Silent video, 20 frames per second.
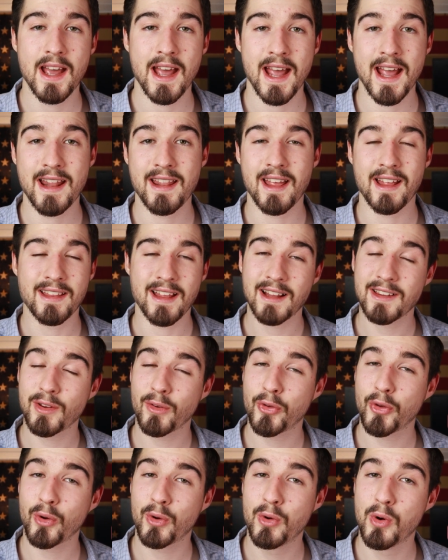and that's
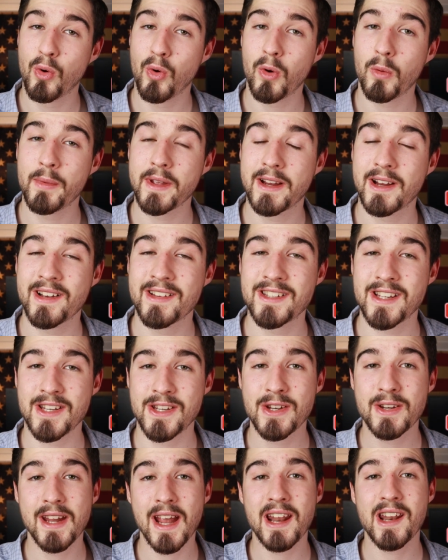also cool because
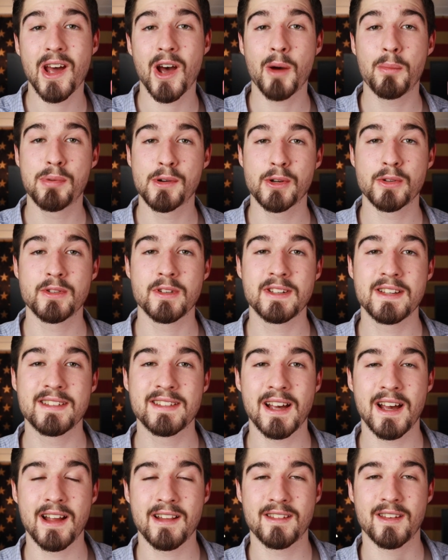you can upload your
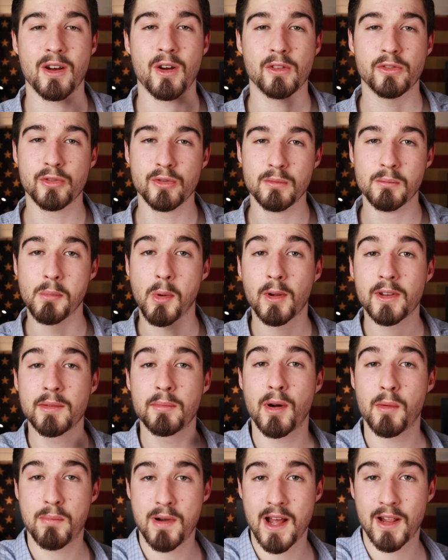designs onto
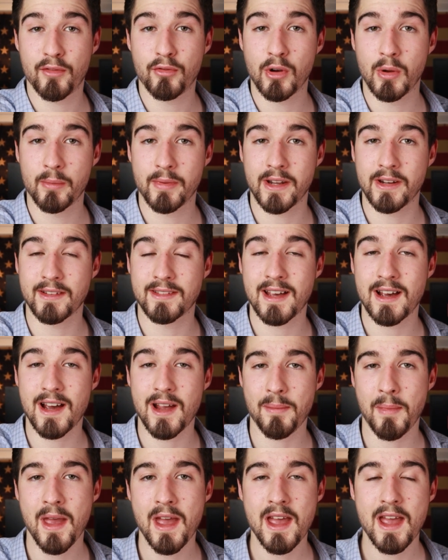multiple platforms at a
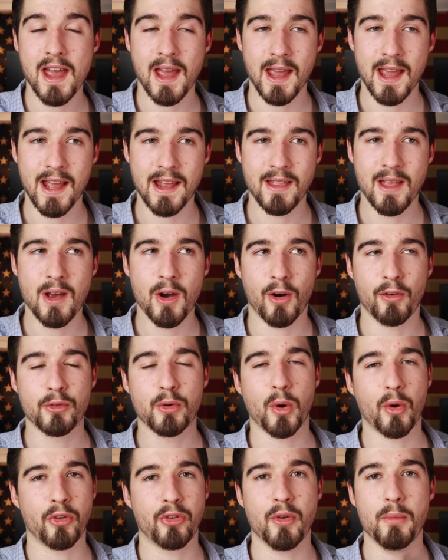time. And of
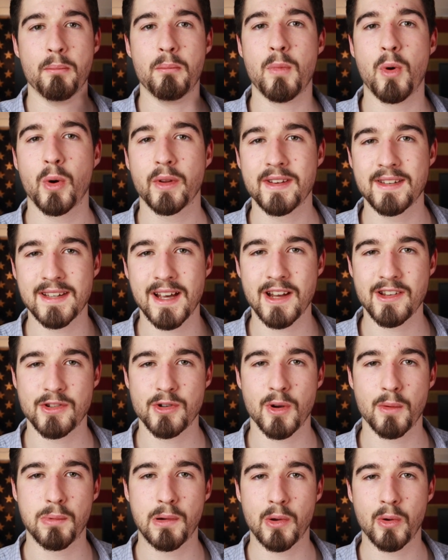course, the more designs
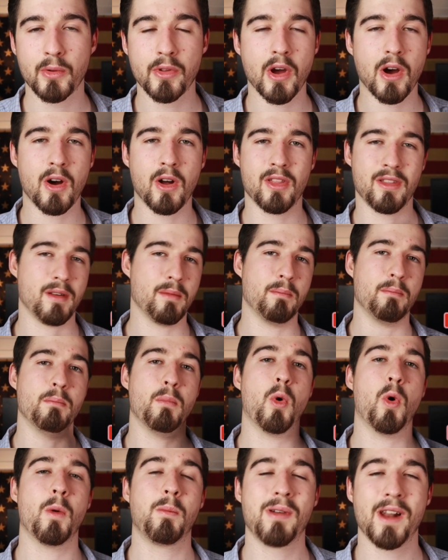you upload on
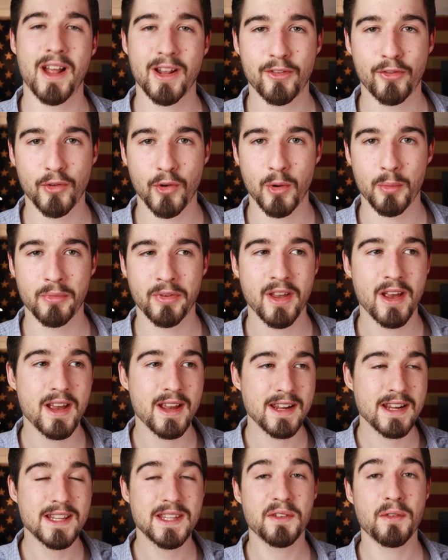more platforms,
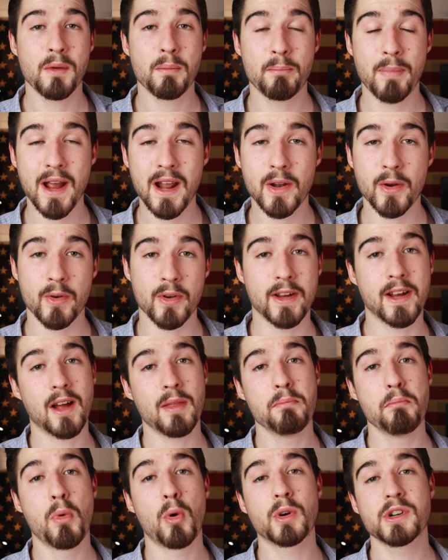it's even better. You
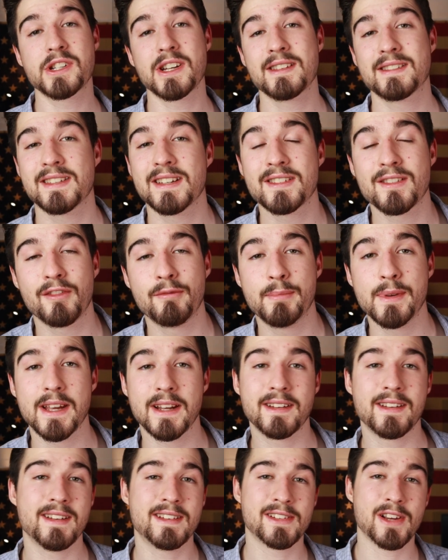got more chances of
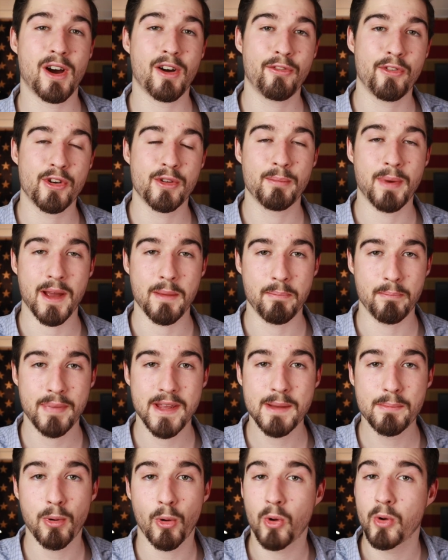being discovered by
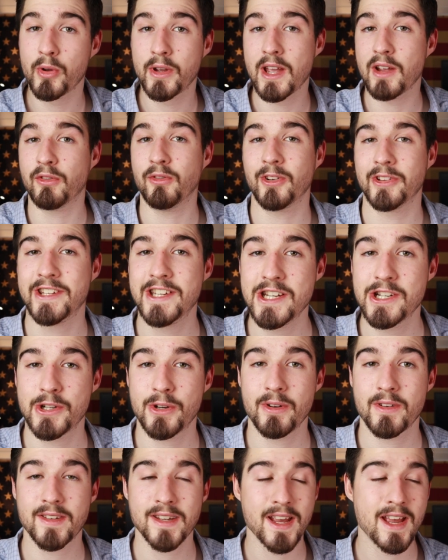people looking for
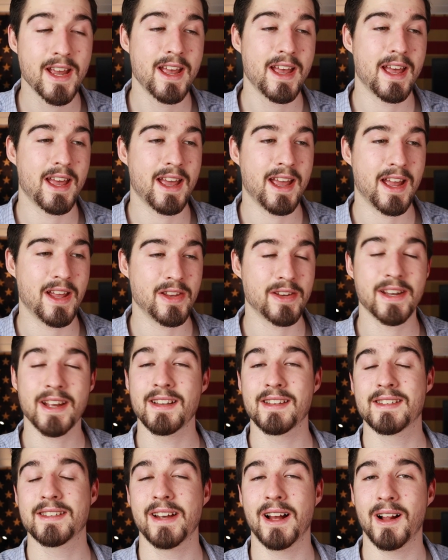t-shirts, and you
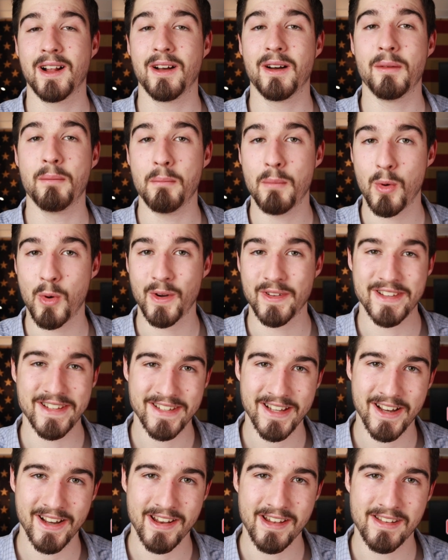can sell more
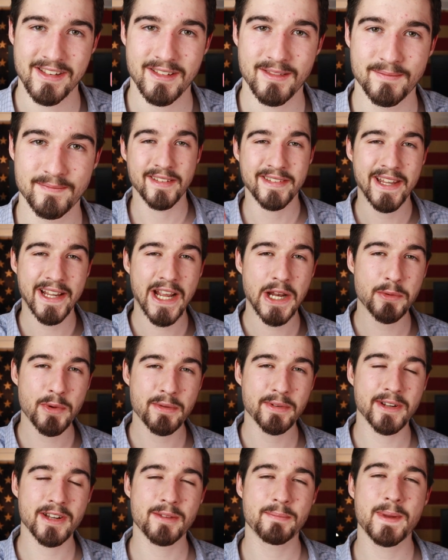designs. The second way
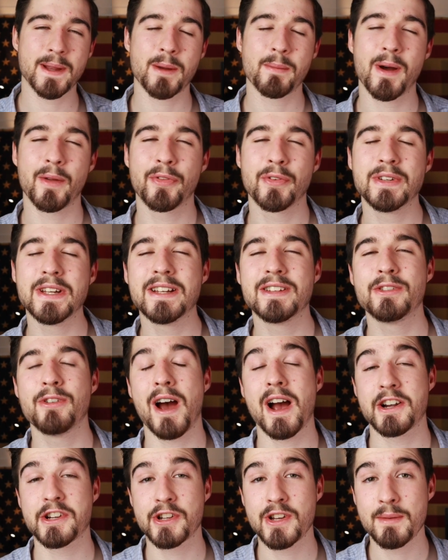we're going to speak about today
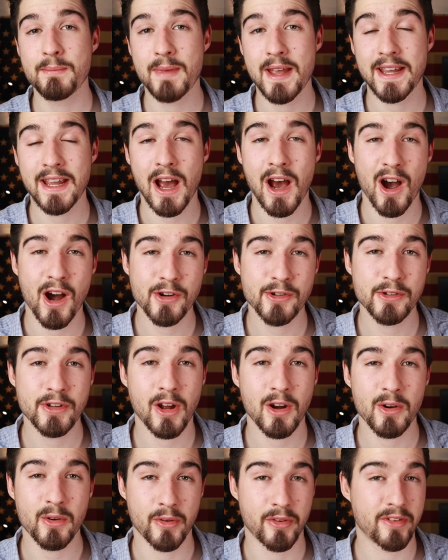to actually make
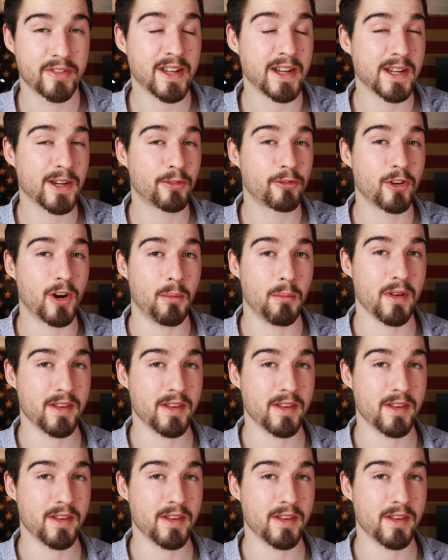$100 starting from